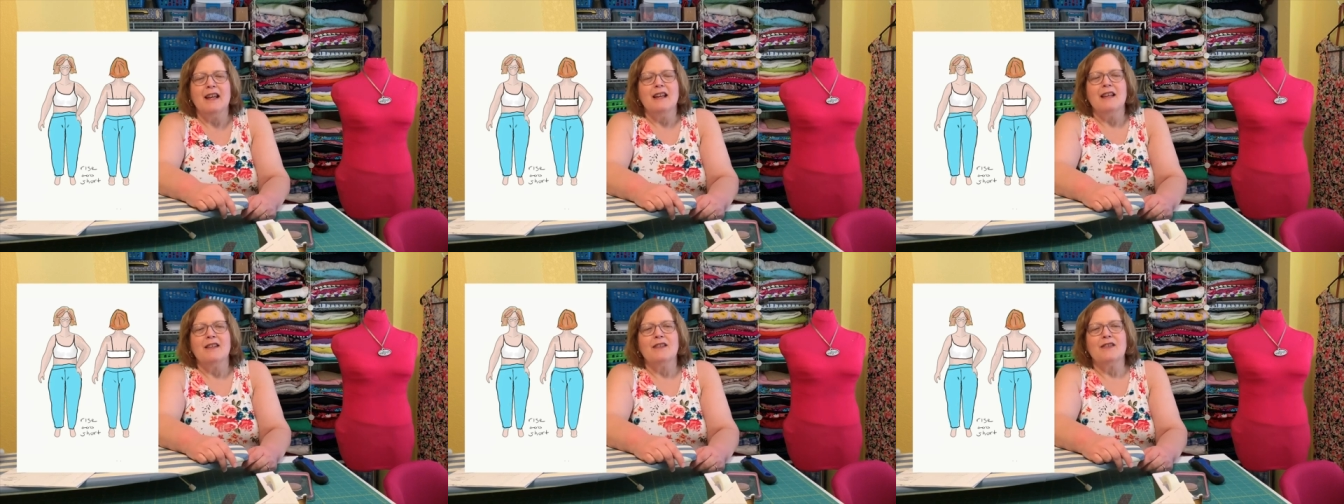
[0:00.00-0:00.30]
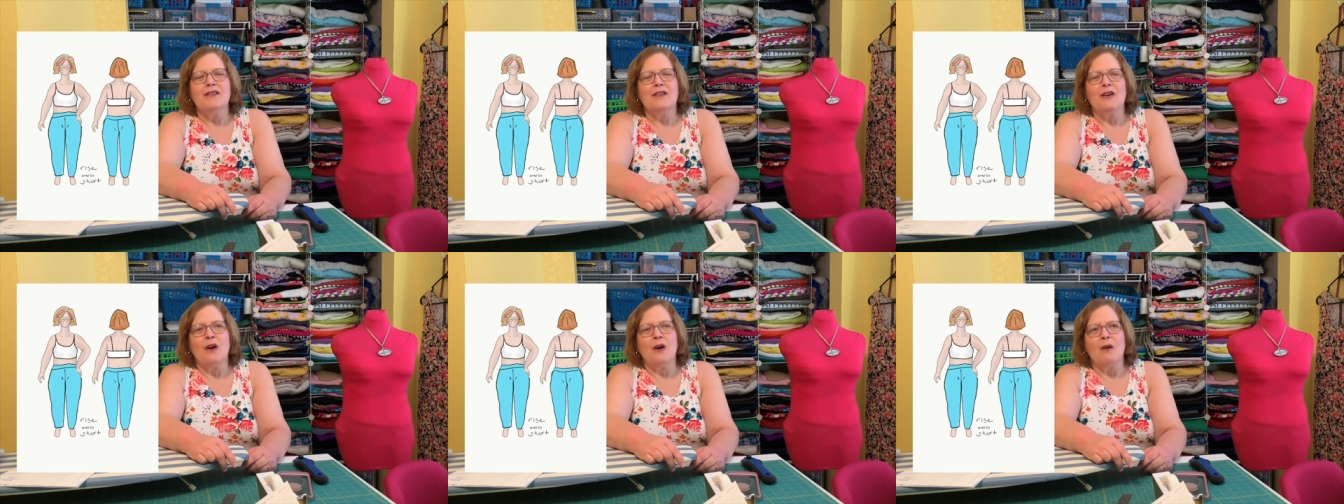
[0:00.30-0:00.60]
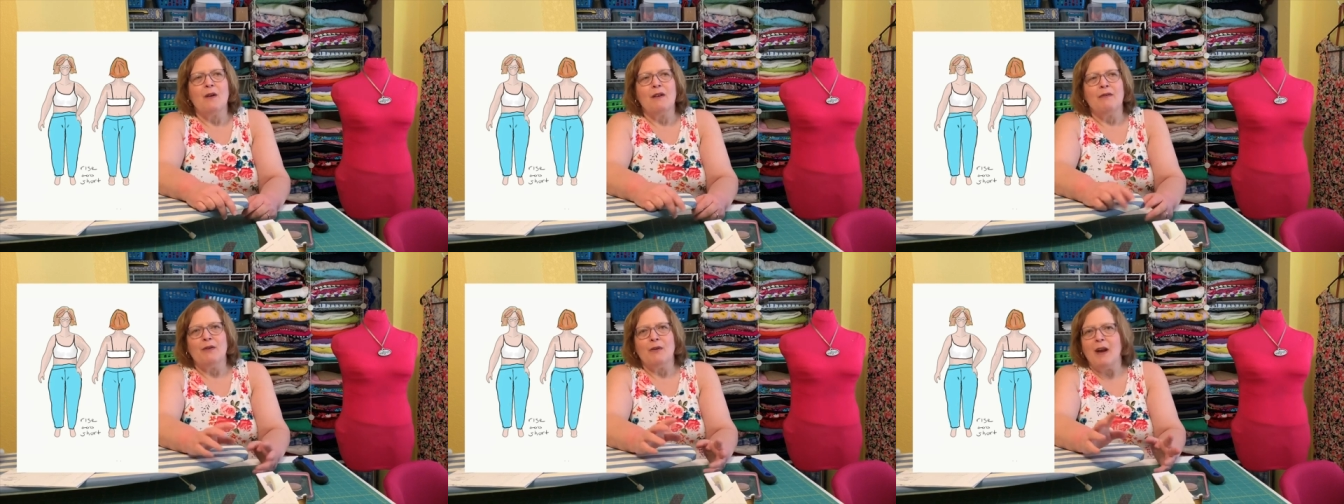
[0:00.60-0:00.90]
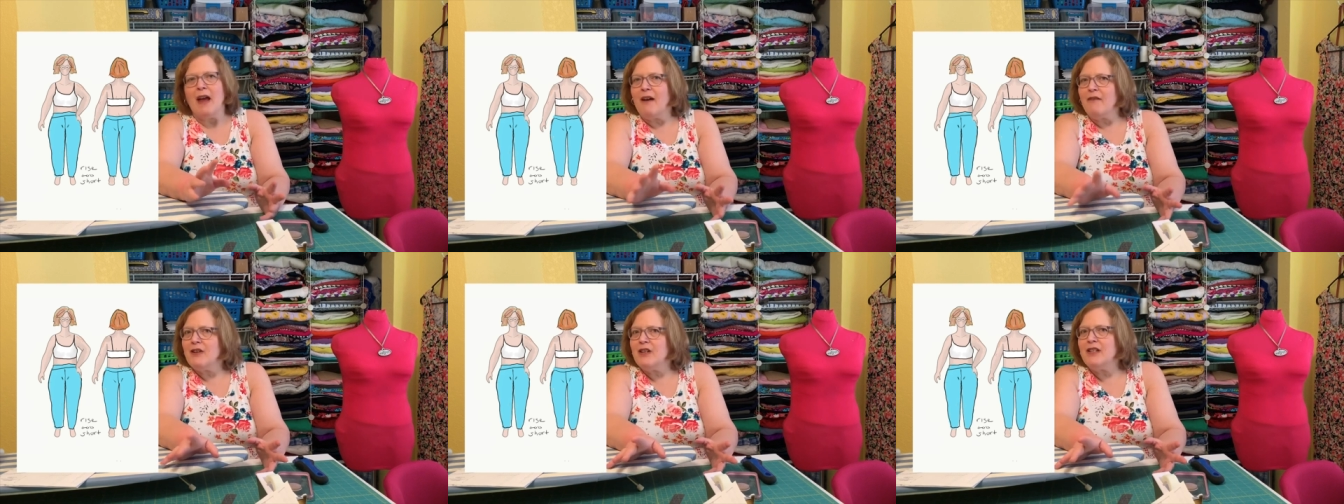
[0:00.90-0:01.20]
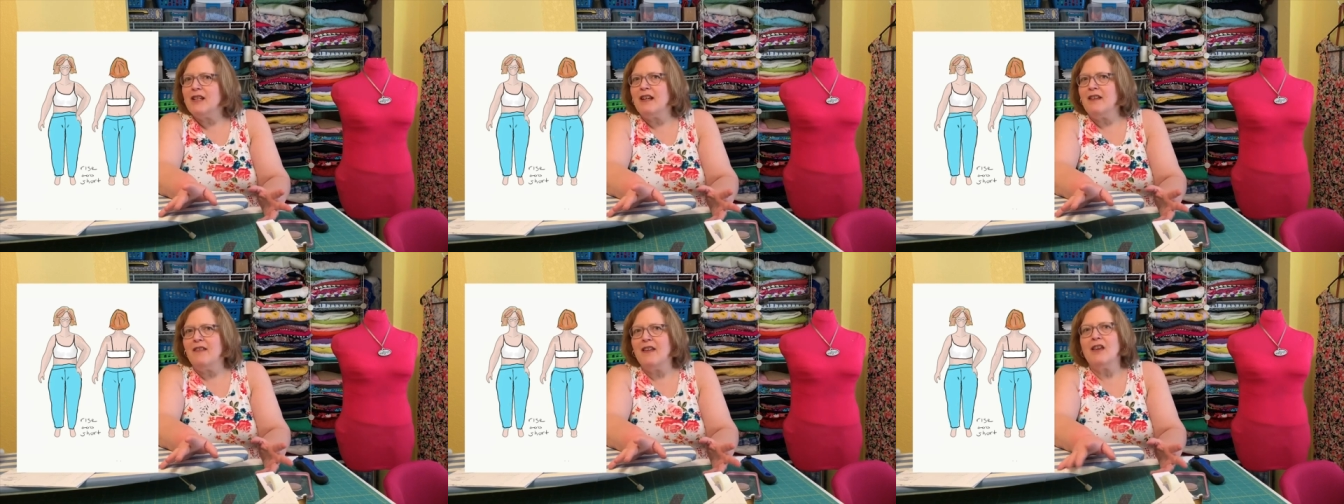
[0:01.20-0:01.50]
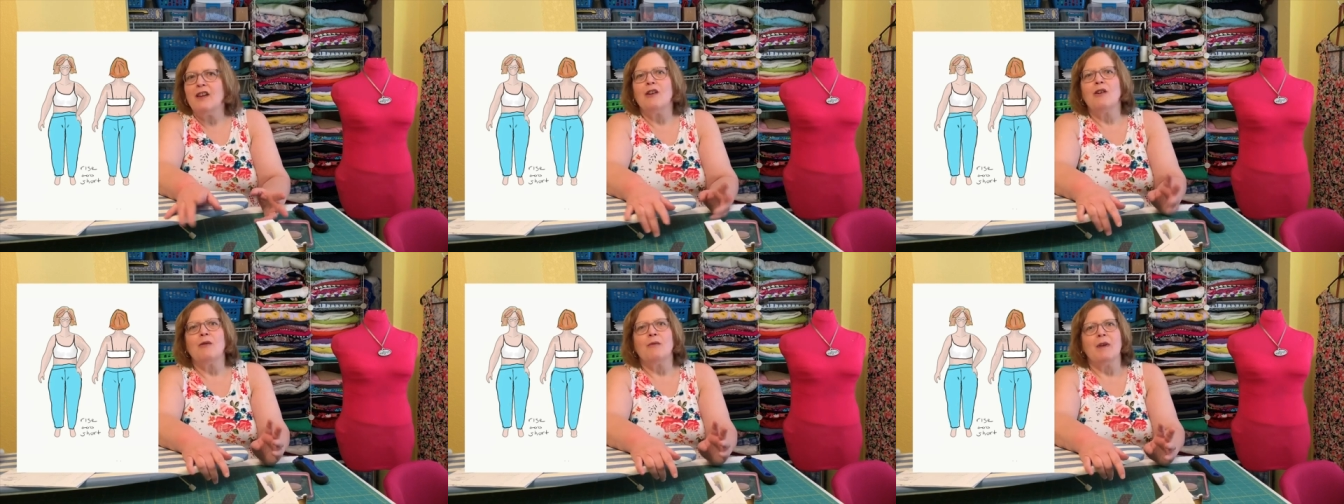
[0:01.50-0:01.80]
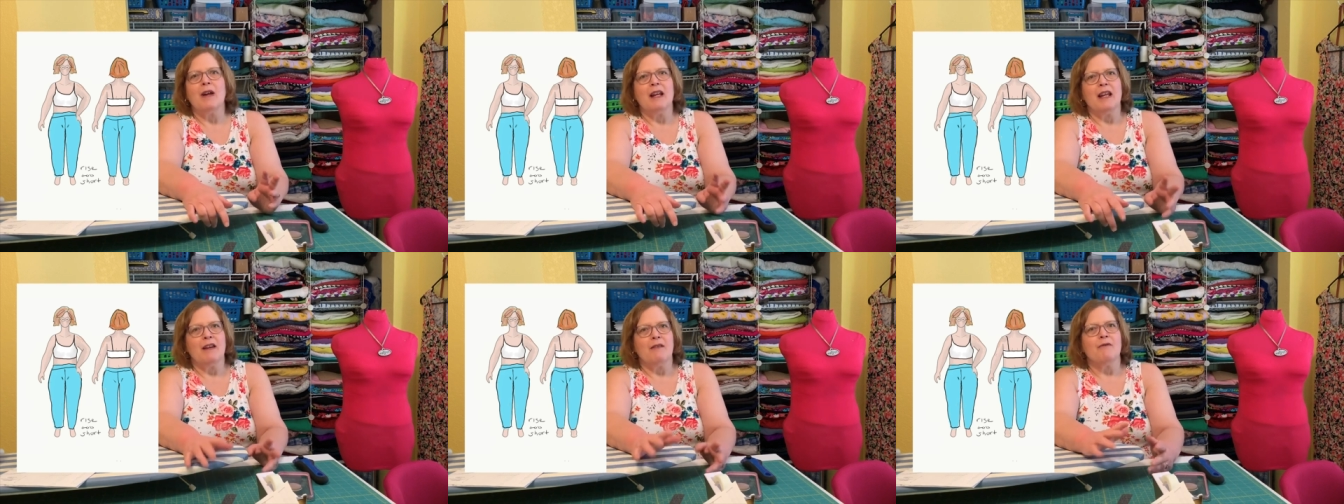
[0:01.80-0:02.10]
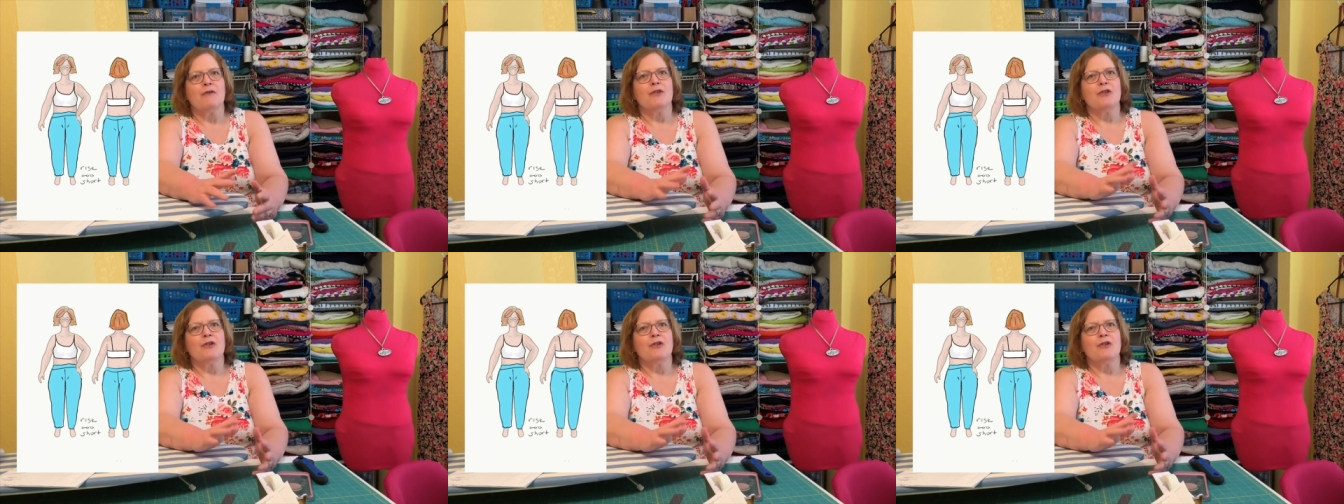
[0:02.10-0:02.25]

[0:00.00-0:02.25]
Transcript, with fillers: So if you haven't done that already,